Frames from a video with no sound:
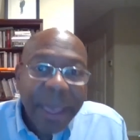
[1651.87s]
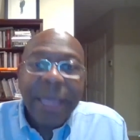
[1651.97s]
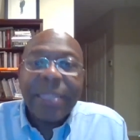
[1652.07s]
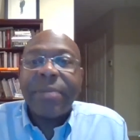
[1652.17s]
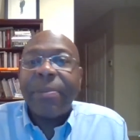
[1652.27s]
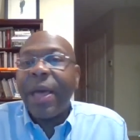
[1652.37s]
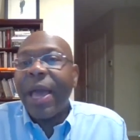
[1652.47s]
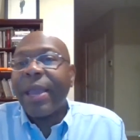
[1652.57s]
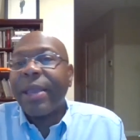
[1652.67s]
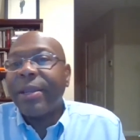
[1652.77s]
asked
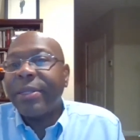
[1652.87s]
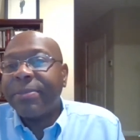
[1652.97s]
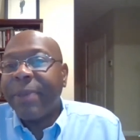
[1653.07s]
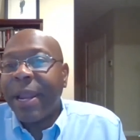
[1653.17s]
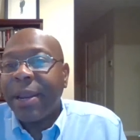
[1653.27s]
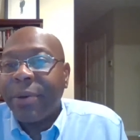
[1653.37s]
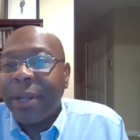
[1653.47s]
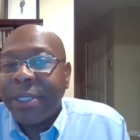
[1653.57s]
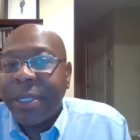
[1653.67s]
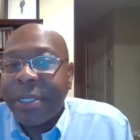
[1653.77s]
Black and Hispanic
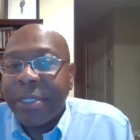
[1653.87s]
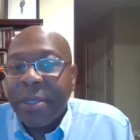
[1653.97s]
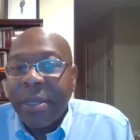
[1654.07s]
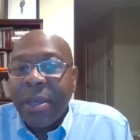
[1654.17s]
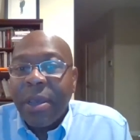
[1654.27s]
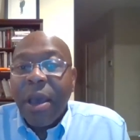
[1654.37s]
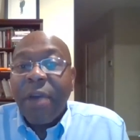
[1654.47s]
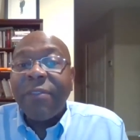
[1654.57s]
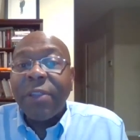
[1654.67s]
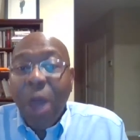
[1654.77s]
residents
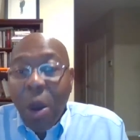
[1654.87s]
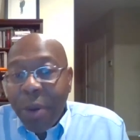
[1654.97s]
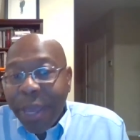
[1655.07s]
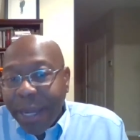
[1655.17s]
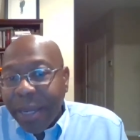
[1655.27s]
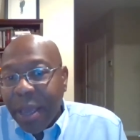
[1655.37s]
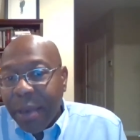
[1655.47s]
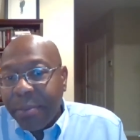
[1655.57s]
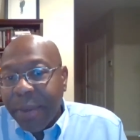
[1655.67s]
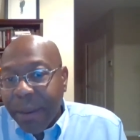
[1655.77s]
of low-income